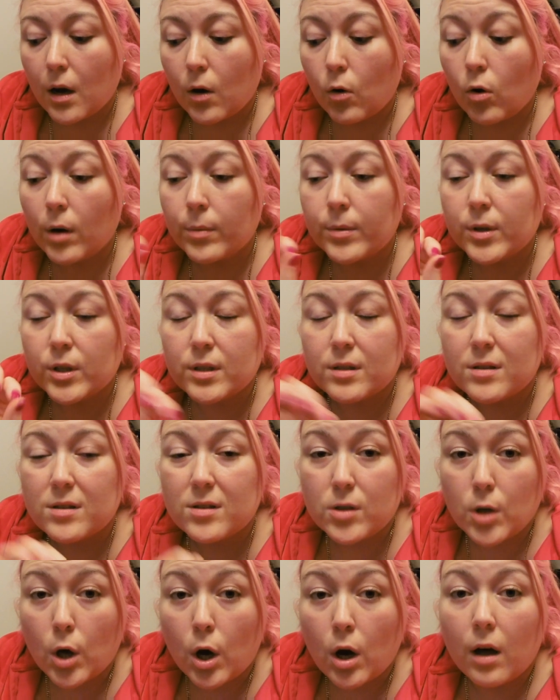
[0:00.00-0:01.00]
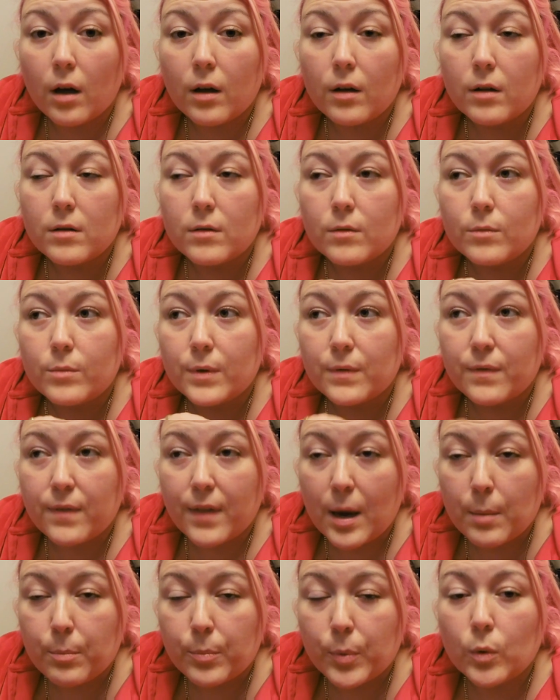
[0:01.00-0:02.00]
Or oh, I'm going to start with
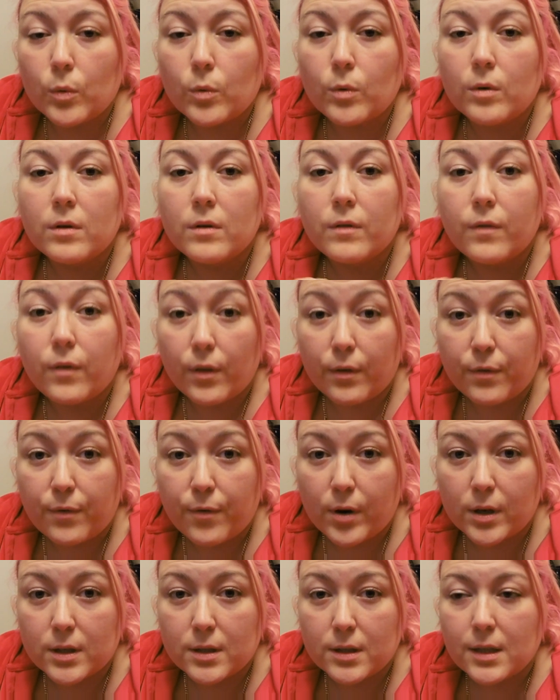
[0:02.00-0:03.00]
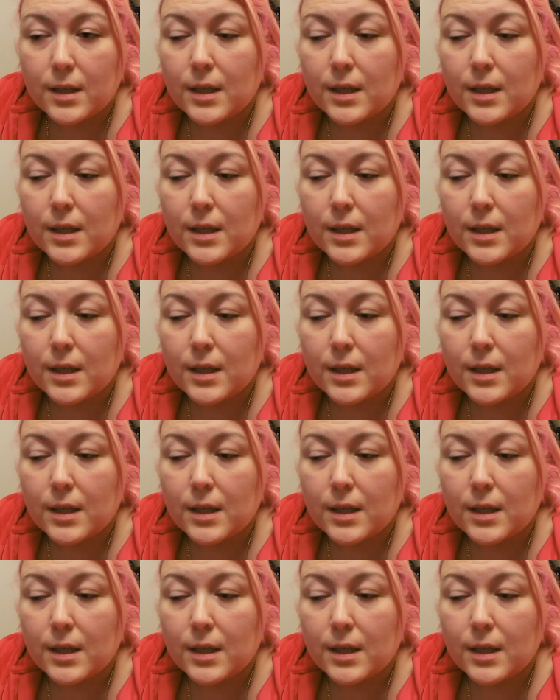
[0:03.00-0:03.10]
that ball for the front.